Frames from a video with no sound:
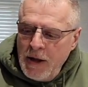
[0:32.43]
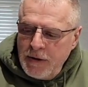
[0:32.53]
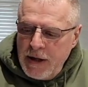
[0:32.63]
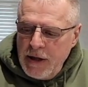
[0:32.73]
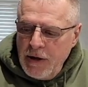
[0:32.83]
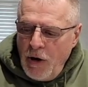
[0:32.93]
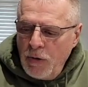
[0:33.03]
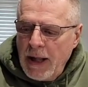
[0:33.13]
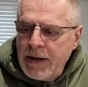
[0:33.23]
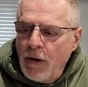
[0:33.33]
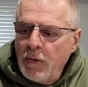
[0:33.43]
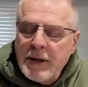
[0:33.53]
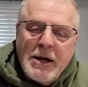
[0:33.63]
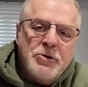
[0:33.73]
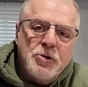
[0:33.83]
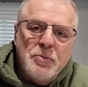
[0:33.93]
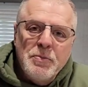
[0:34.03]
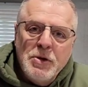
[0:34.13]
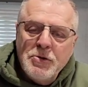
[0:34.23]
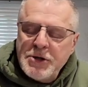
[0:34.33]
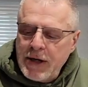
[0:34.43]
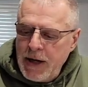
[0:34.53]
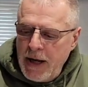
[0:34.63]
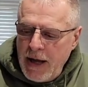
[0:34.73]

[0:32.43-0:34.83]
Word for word: the Olight Olantern Music,